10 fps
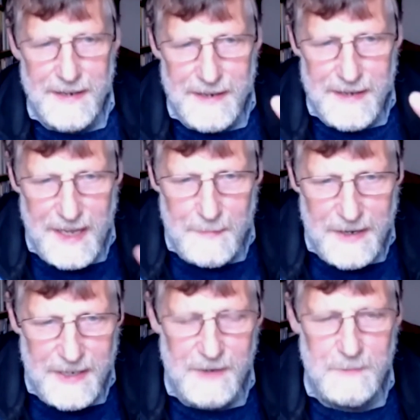their
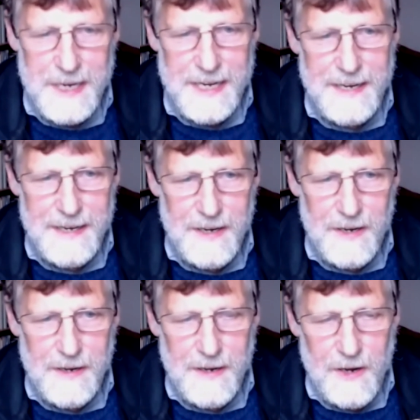money away
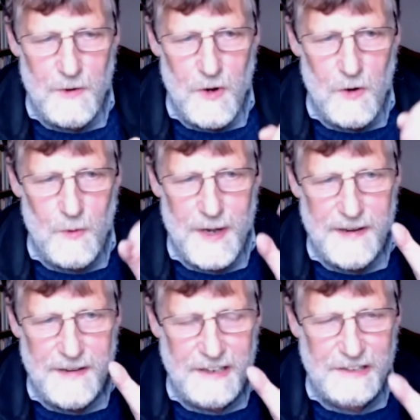when
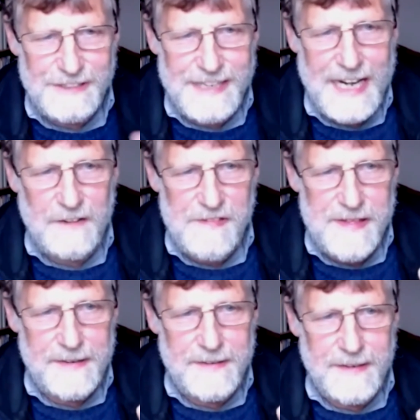there's a crack of
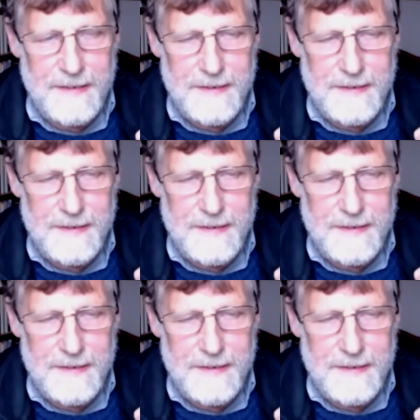thunder